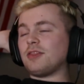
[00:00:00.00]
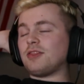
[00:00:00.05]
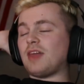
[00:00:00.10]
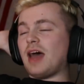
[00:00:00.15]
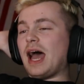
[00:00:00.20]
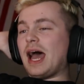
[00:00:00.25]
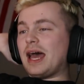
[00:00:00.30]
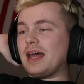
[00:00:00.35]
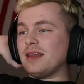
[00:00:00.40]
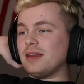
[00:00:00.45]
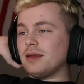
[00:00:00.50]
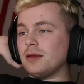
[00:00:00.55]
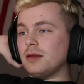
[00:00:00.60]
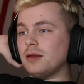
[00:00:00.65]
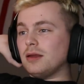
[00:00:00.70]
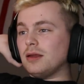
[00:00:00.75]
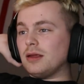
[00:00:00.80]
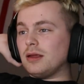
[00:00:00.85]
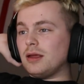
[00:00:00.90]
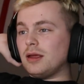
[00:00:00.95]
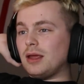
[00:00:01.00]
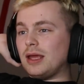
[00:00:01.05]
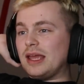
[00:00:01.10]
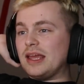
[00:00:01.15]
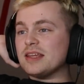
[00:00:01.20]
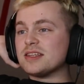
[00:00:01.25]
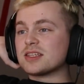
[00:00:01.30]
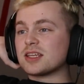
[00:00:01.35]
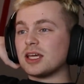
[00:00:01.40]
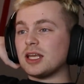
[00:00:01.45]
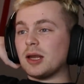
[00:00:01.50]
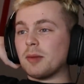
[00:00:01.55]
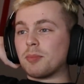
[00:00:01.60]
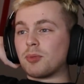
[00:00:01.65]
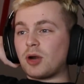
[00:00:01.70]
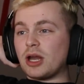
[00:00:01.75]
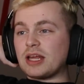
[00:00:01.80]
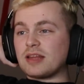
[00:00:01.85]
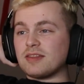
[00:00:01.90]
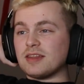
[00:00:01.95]
That is gonna
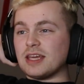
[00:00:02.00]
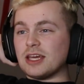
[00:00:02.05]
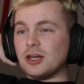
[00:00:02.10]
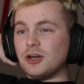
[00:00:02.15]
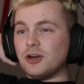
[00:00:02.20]
break the